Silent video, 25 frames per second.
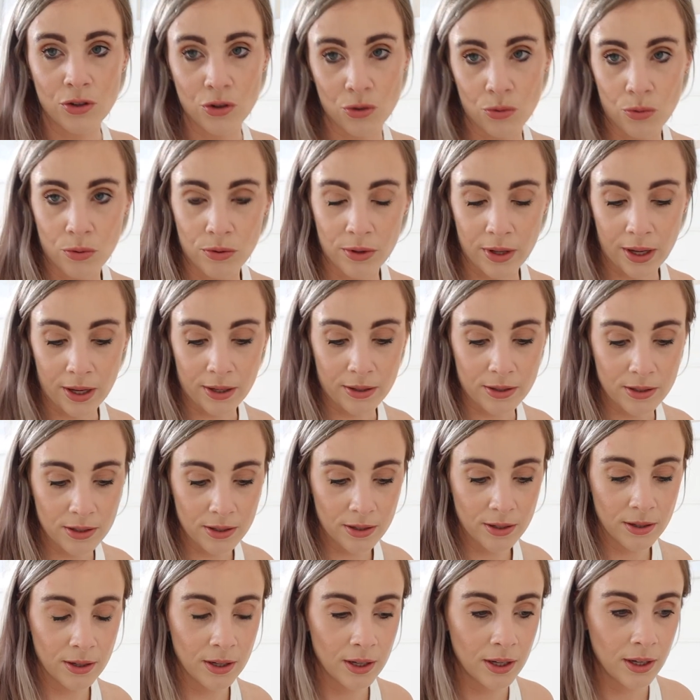draw that
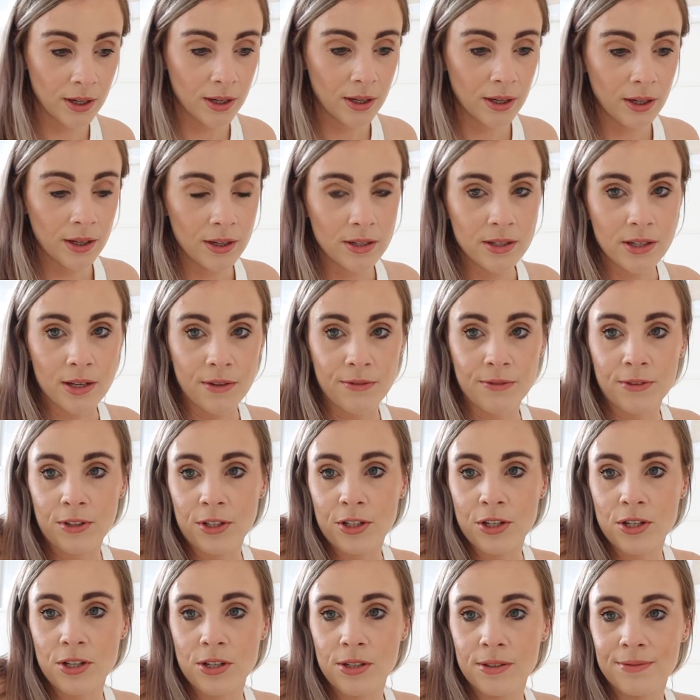
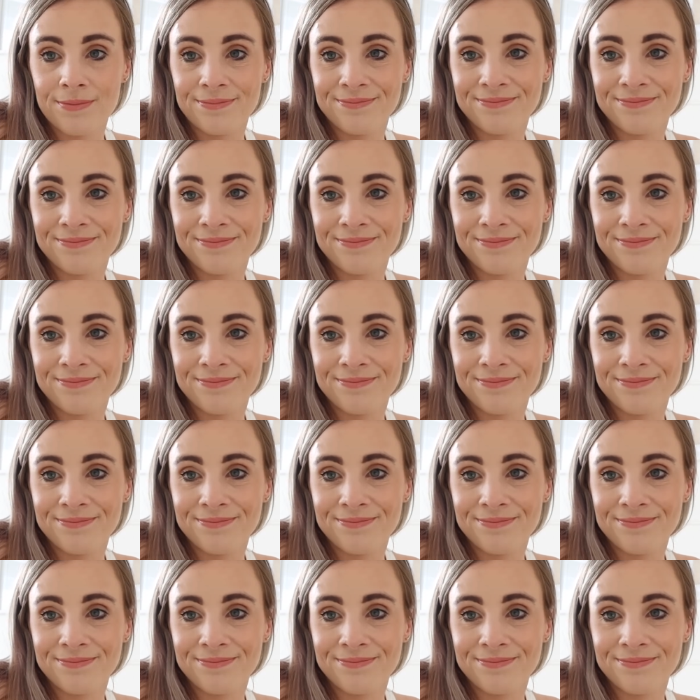definition.